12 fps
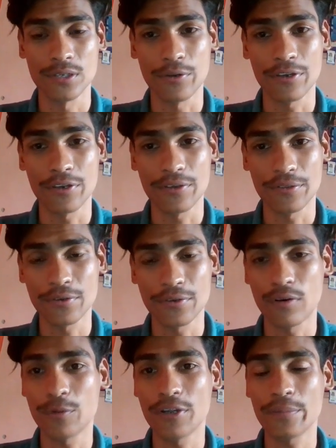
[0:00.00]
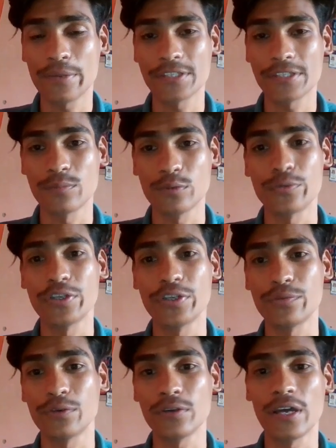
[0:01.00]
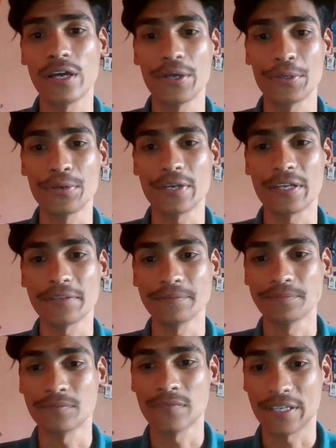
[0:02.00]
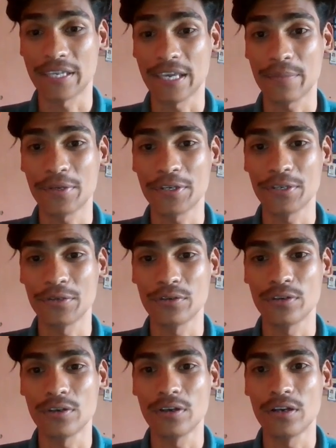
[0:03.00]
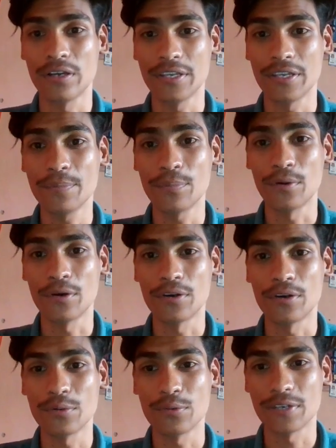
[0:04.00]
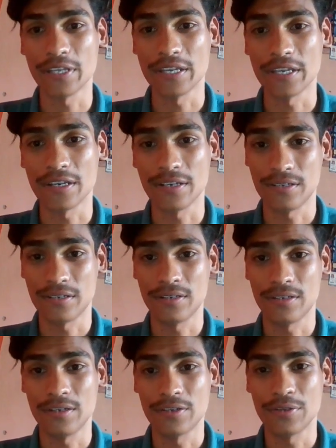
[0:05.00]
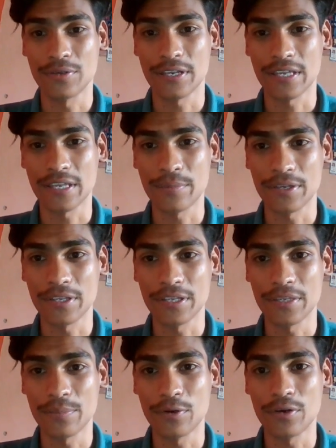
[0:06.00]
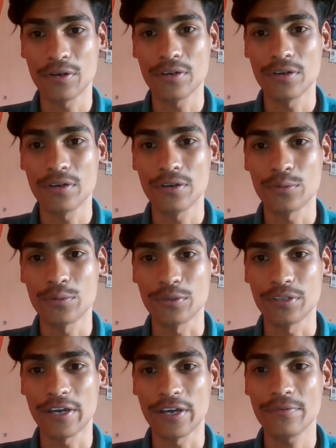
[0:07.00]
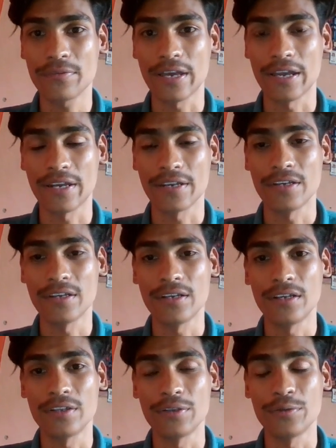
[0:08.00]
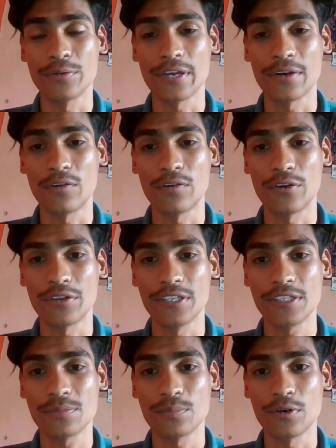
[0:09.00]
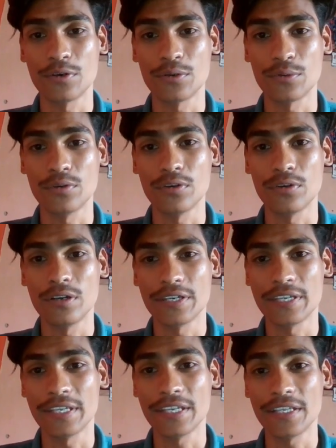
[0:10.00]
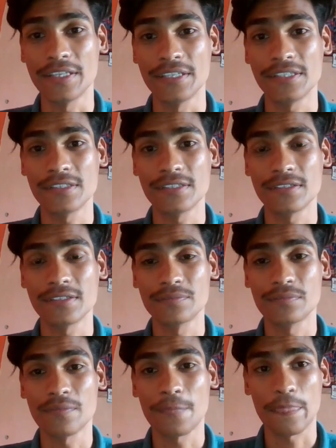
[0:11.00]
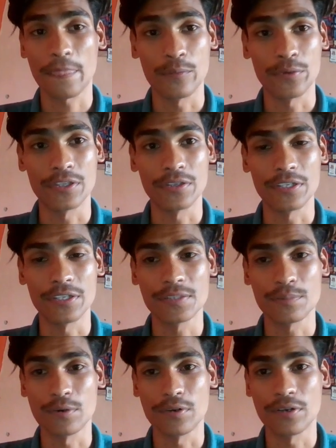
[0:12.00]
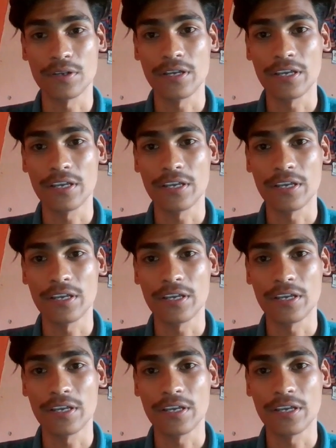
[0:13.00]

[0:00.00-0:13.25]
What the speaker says: When your opponent plays the move d4, you can gambit your e pawn to take. You can gambit e pawn to e5, and you can offer this pawn to take this with the this pawn.